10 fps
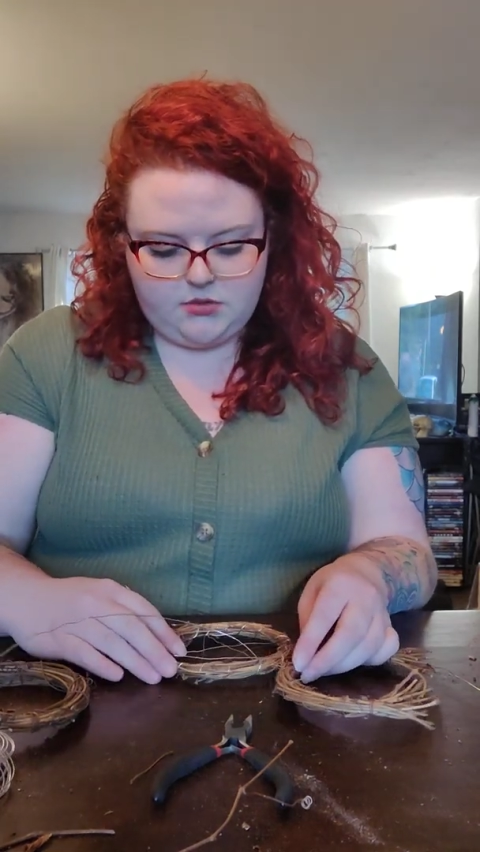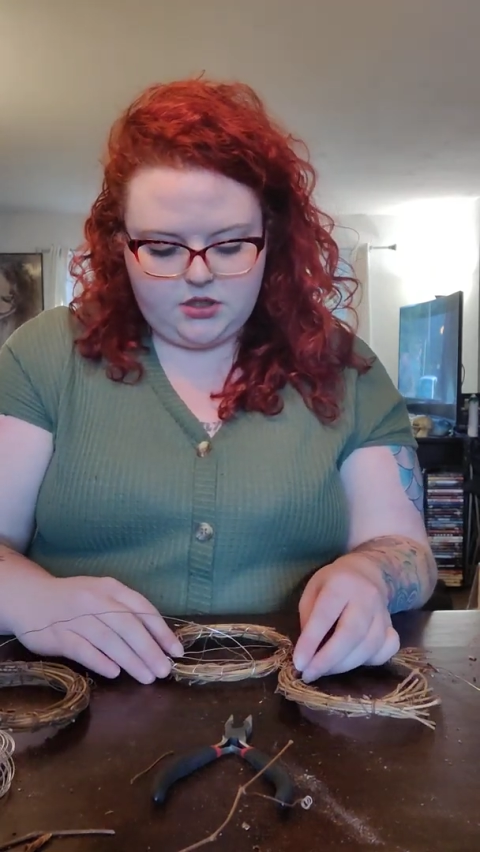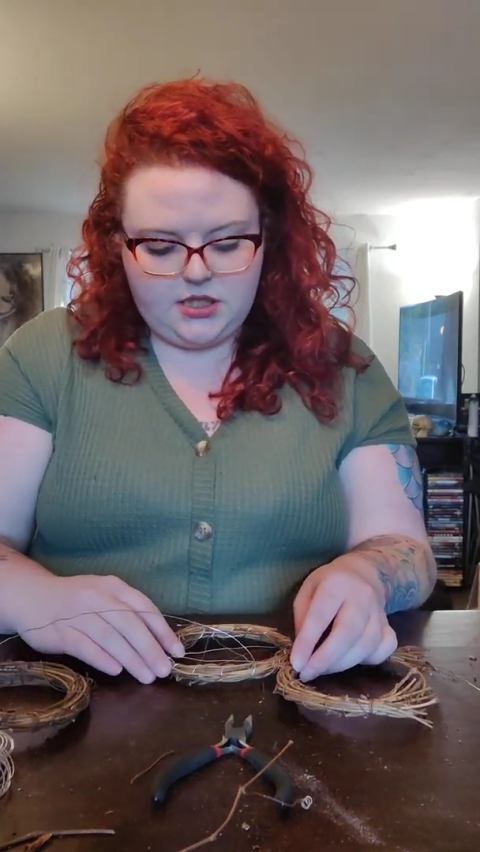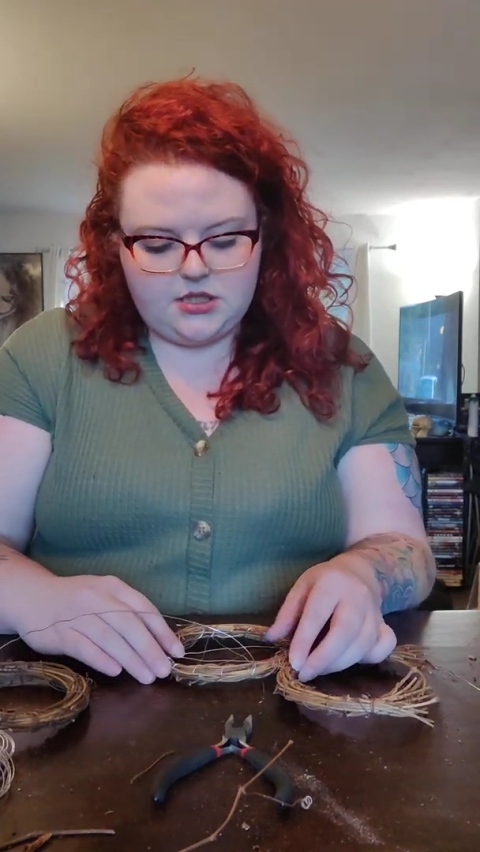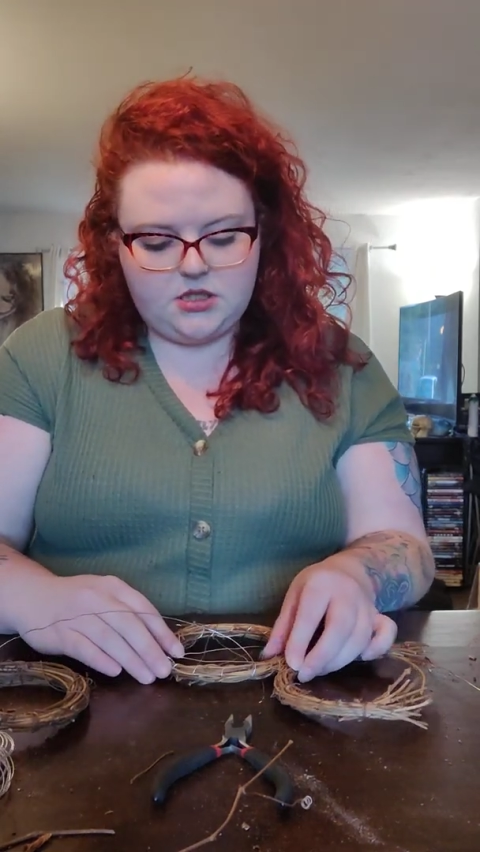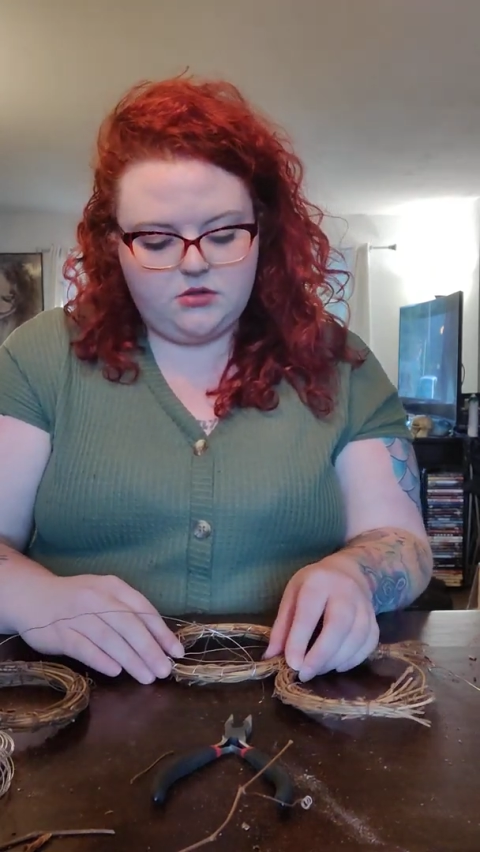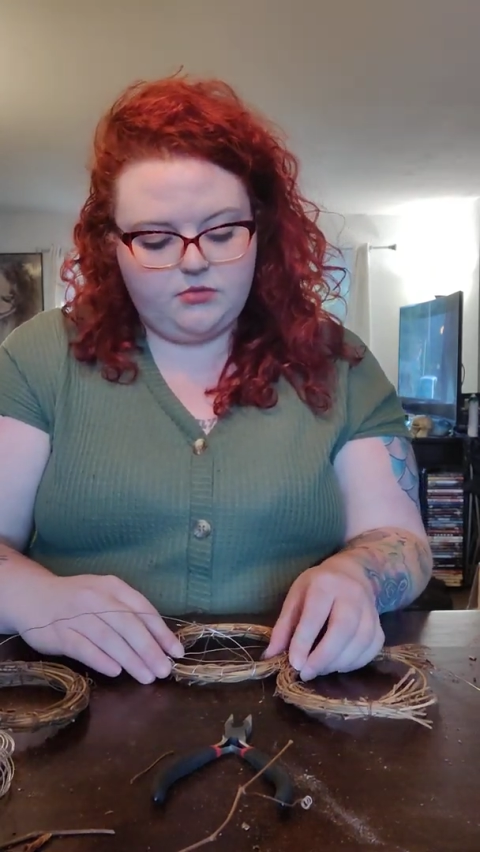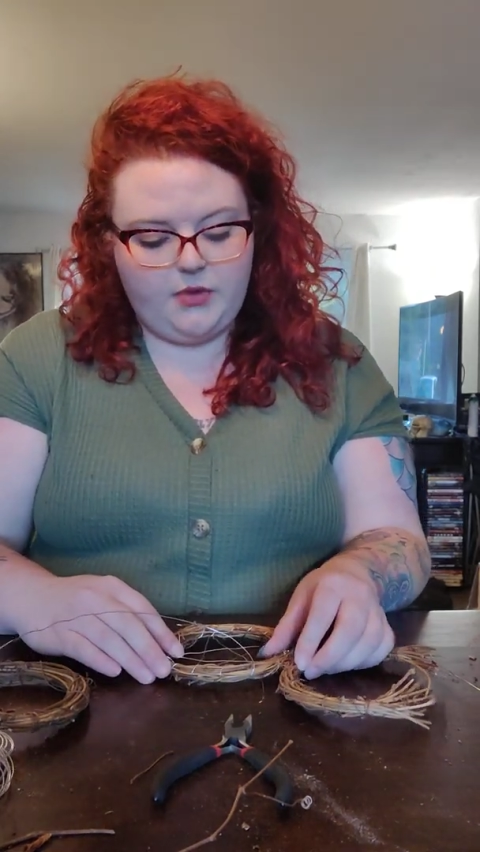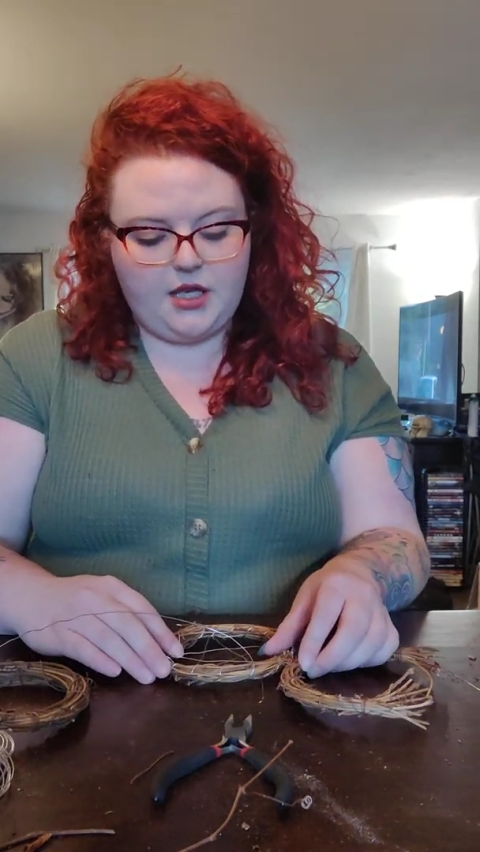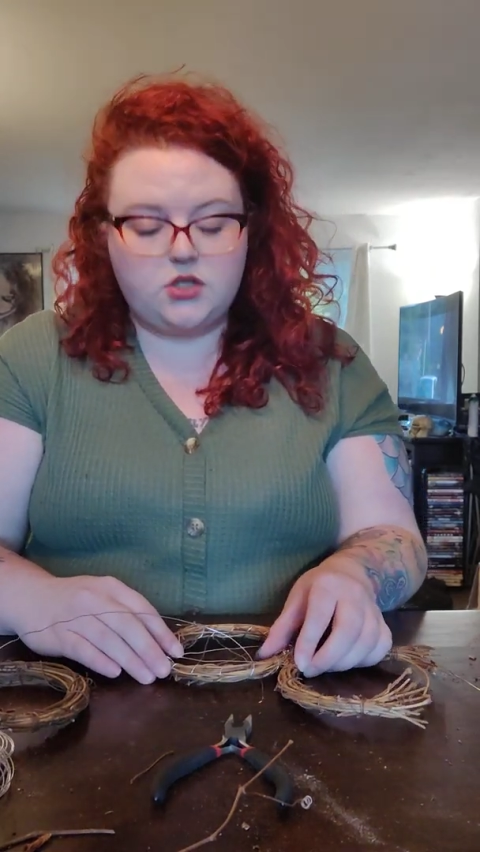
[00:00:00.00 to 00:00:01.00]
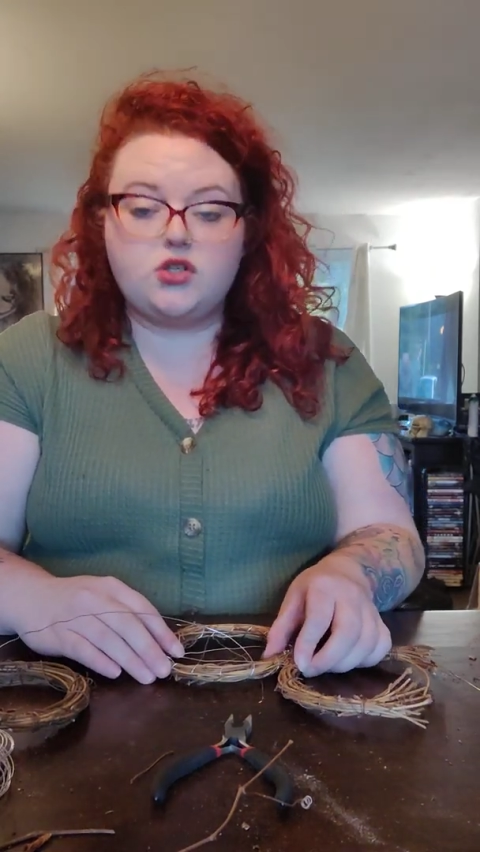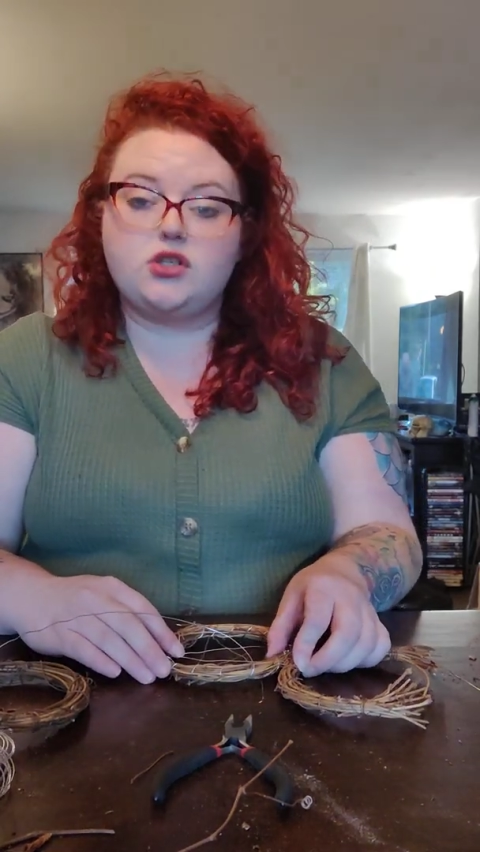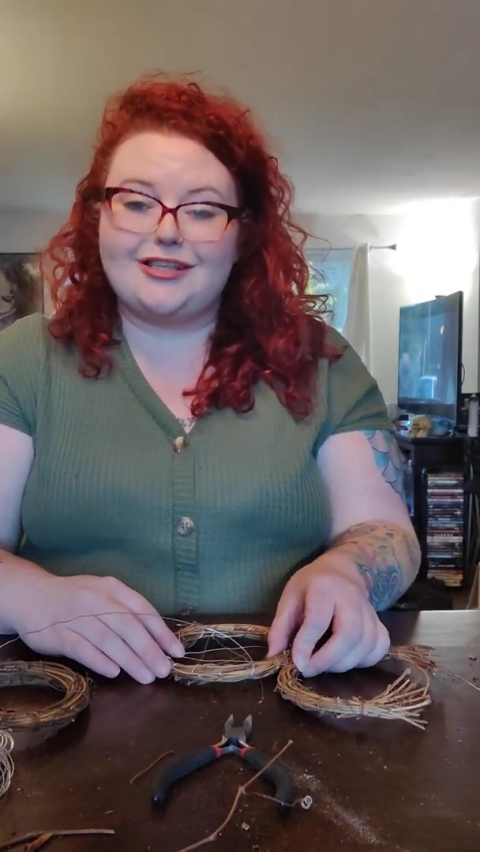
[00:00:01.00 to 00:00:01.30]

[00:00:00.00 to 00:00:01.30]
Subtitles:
need to make sure